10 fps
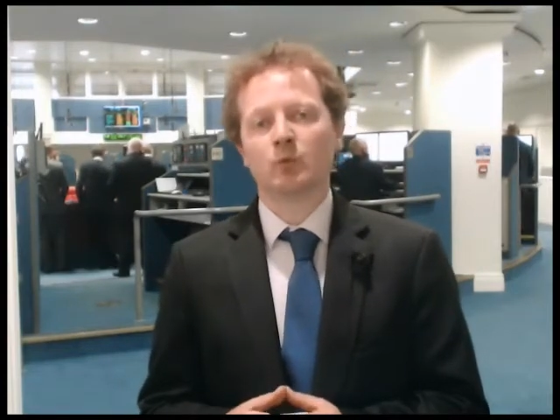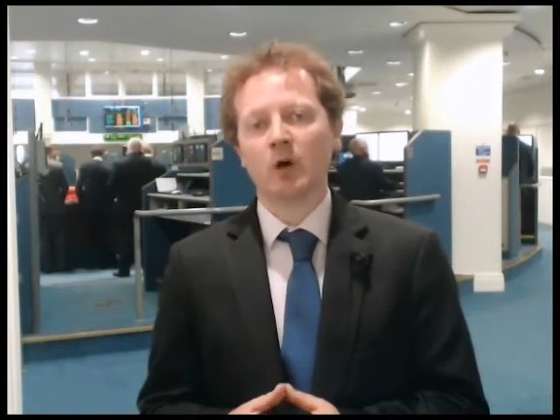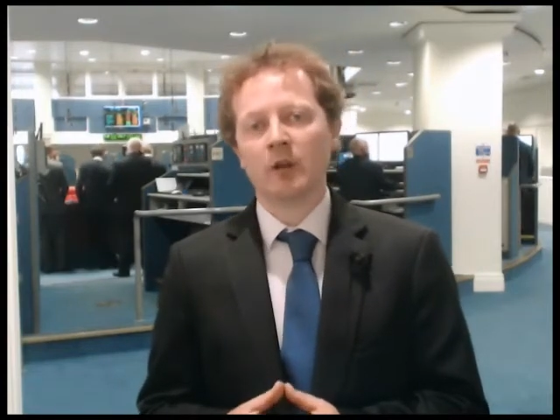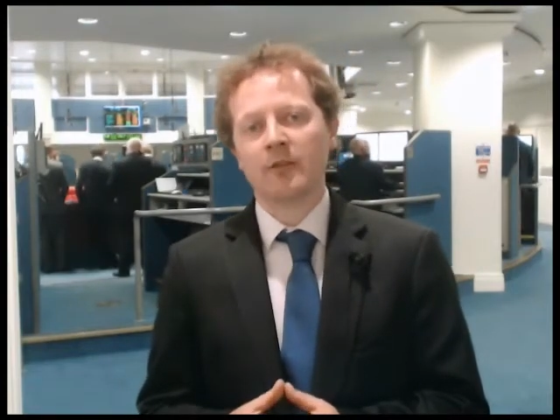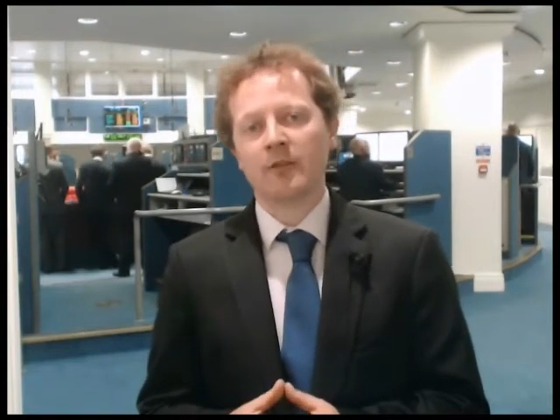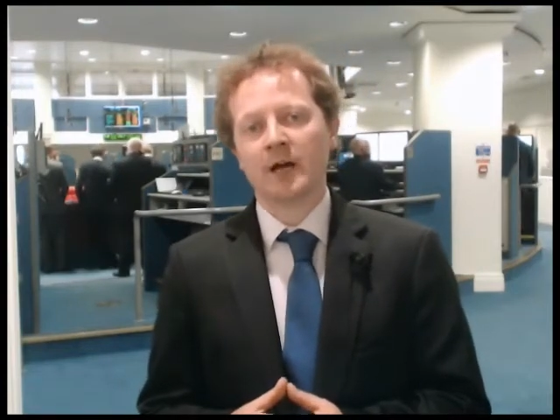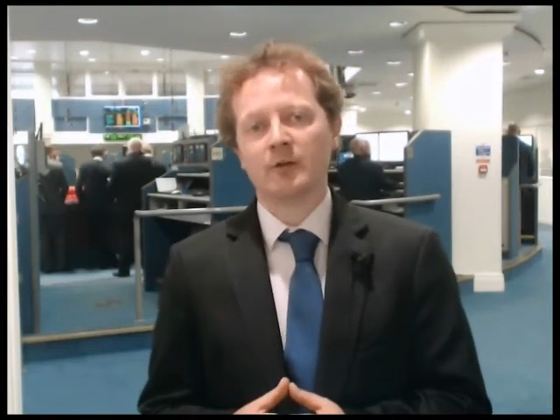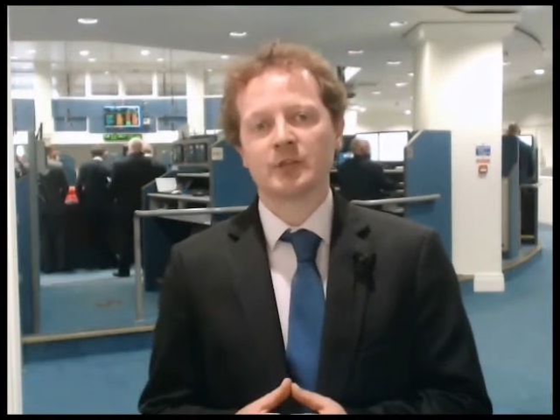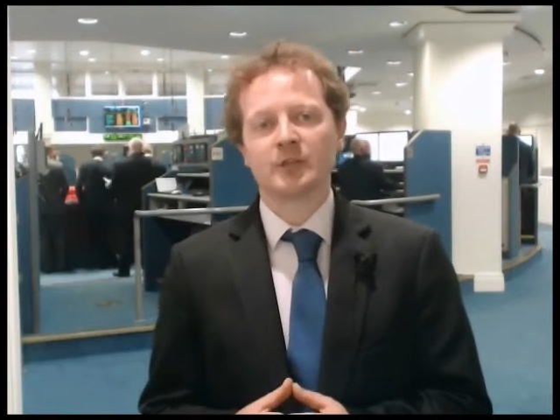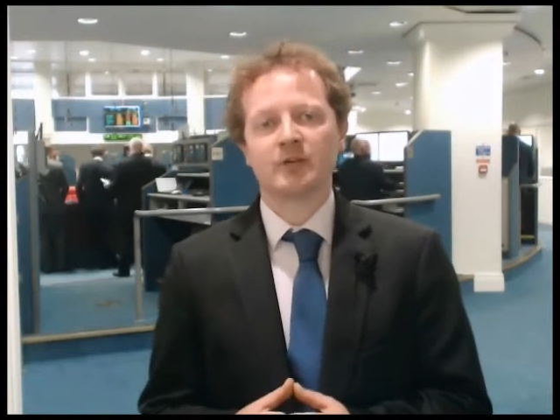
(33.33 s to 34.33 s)

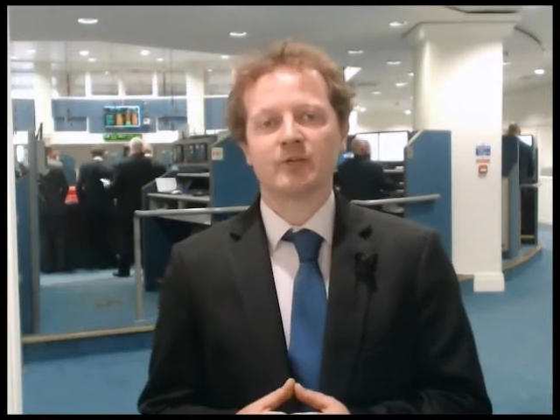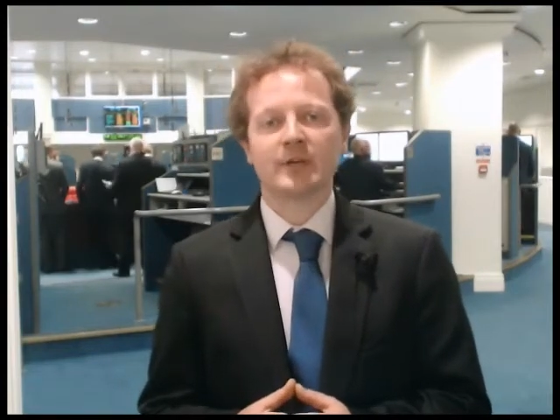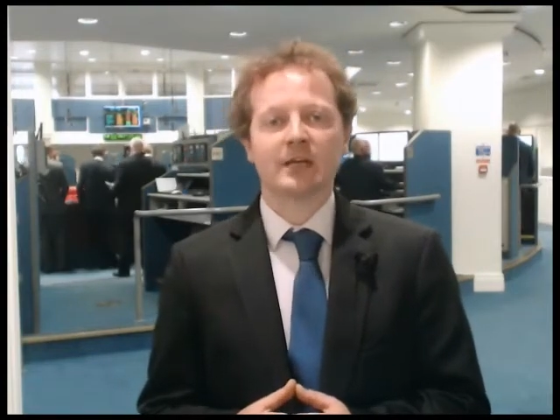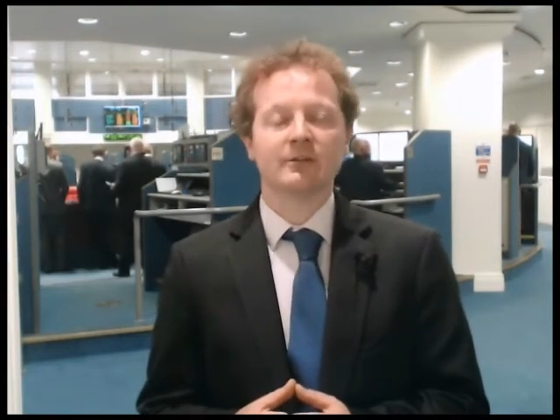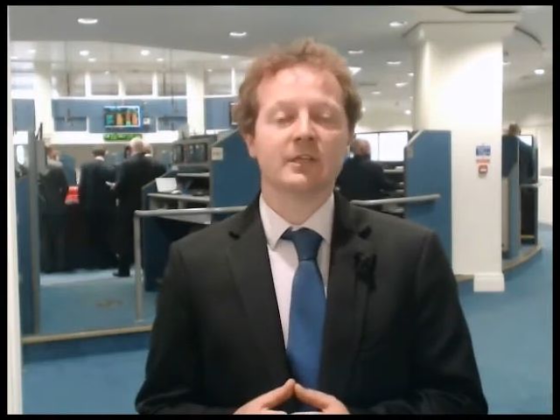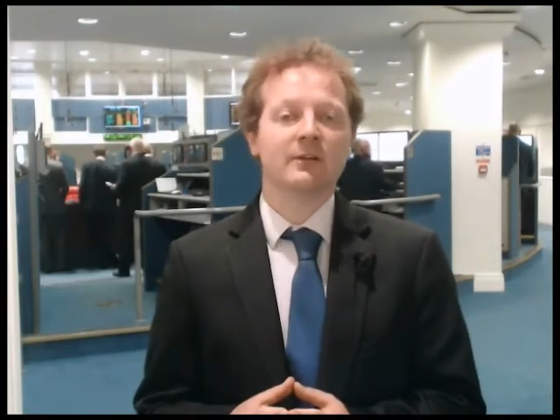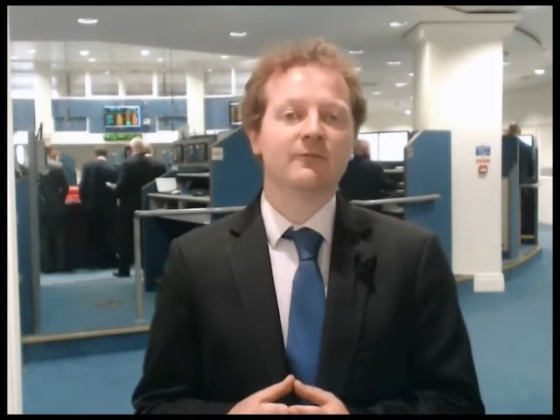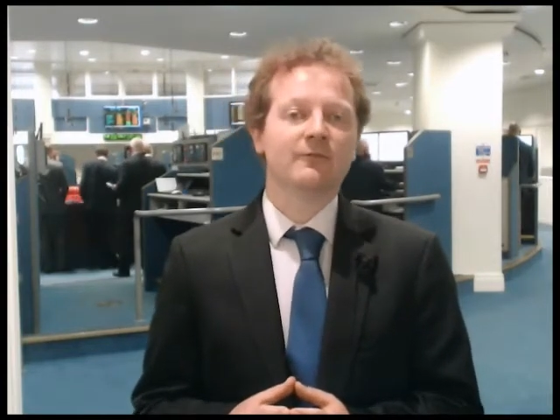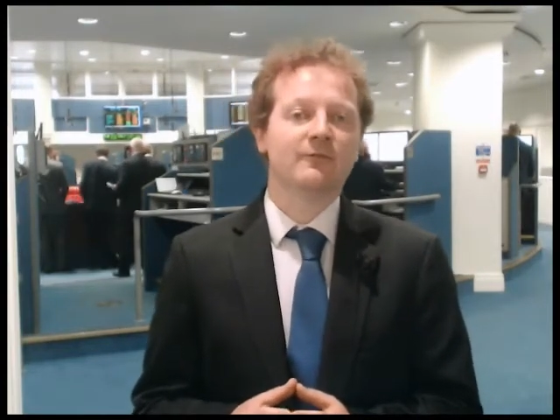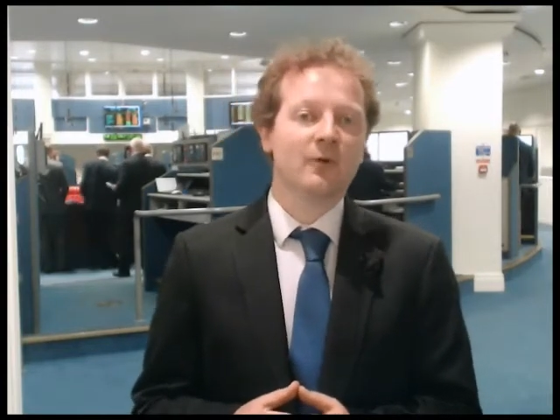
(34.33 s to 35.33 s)

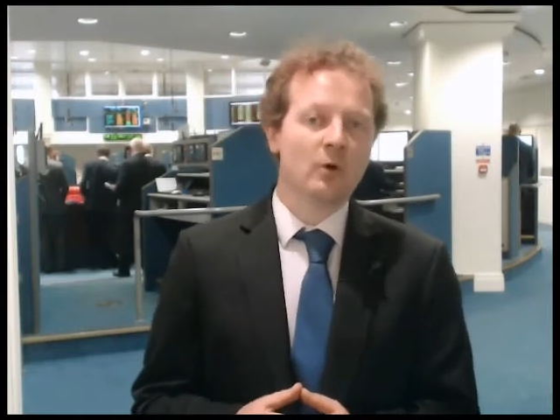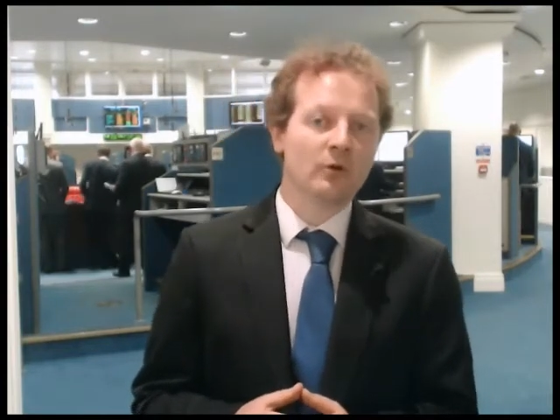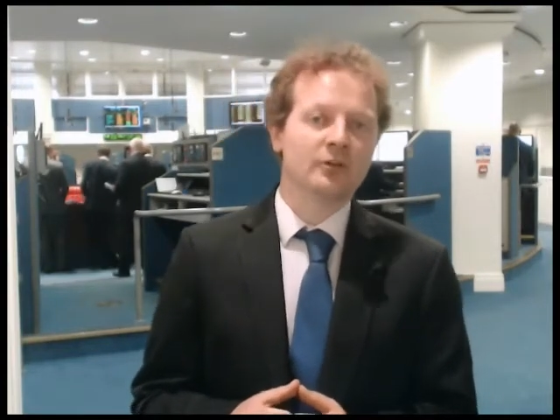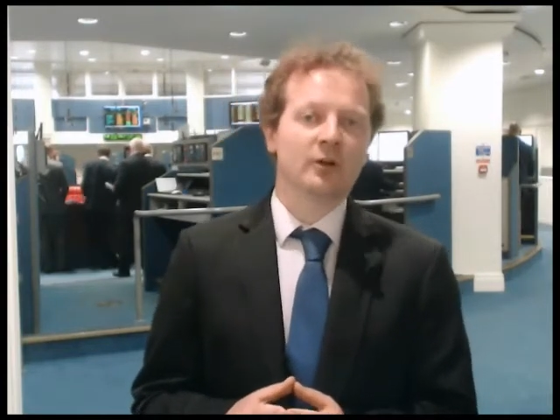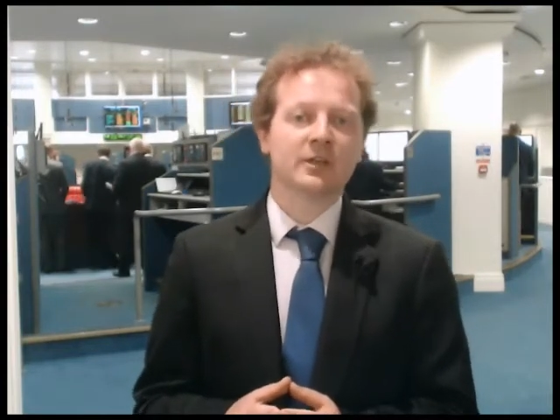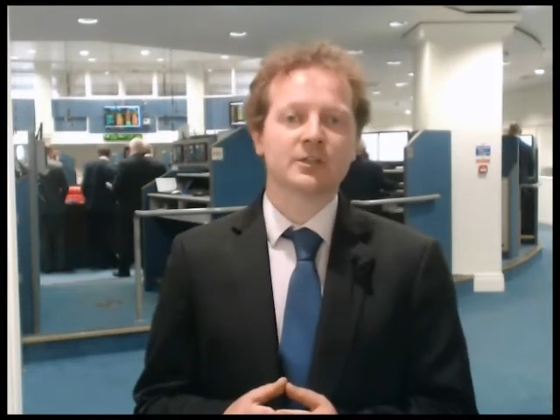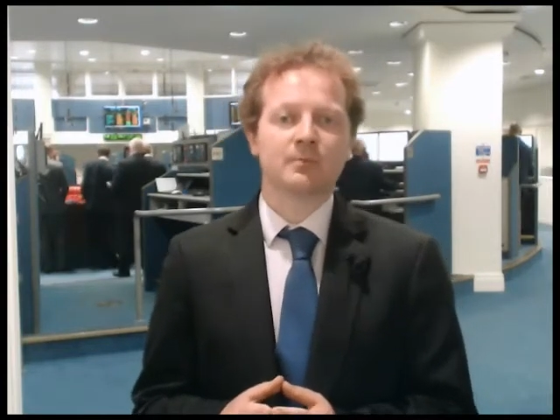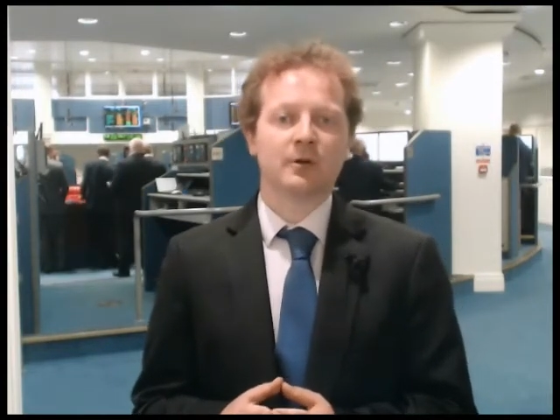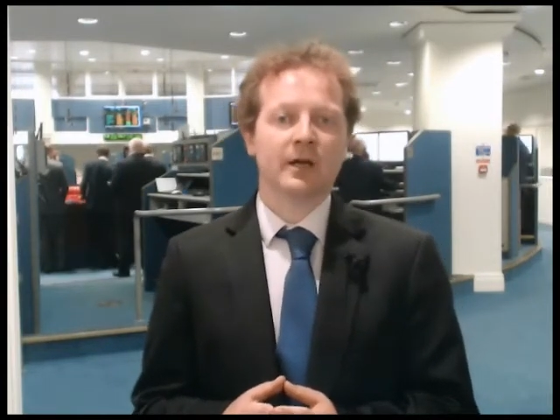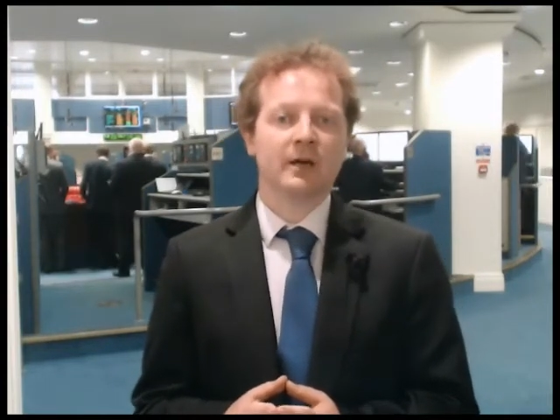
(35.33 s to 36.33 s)
$1,304
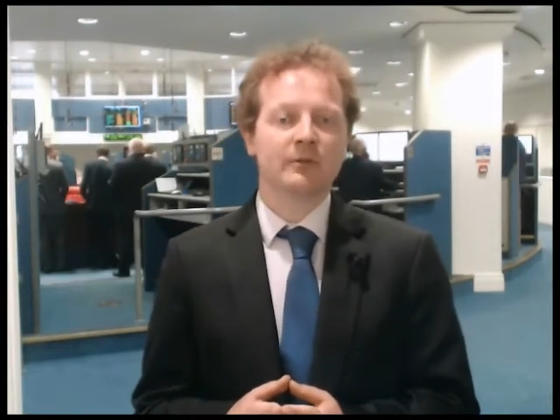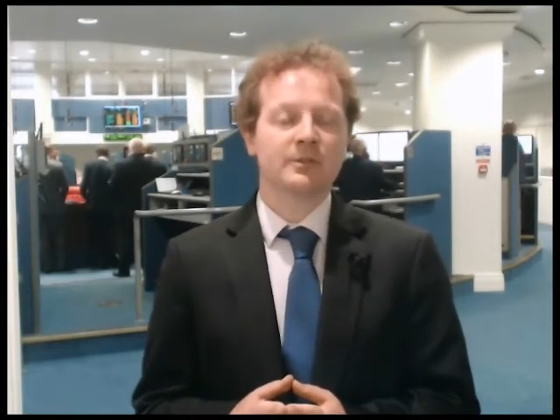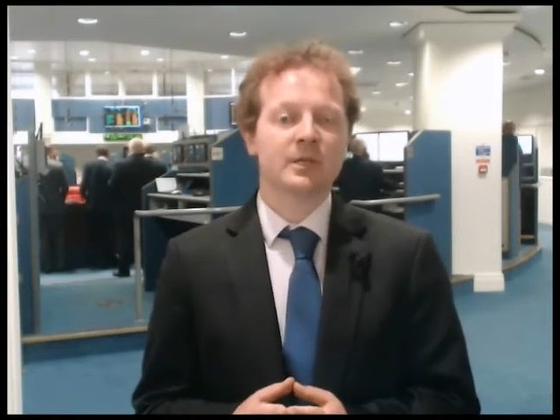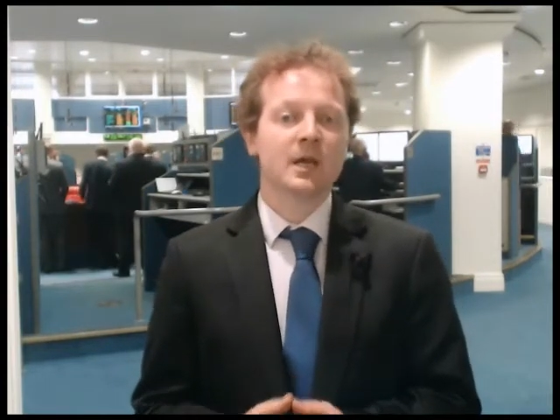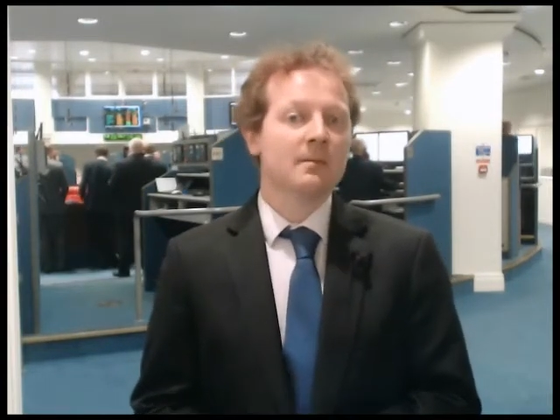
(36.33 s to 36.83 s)
per ounce